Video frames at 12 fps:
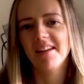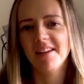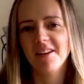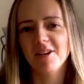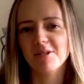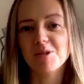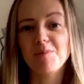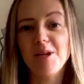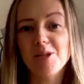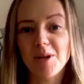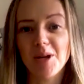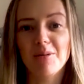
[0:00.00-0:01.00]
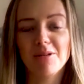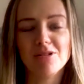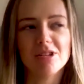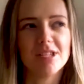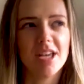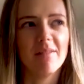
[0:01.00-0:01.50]
you know, speak to anyone
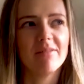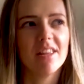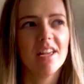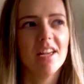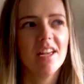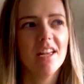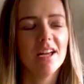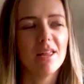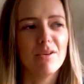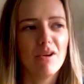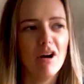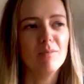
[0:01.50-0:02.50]
just yet. I thought oh,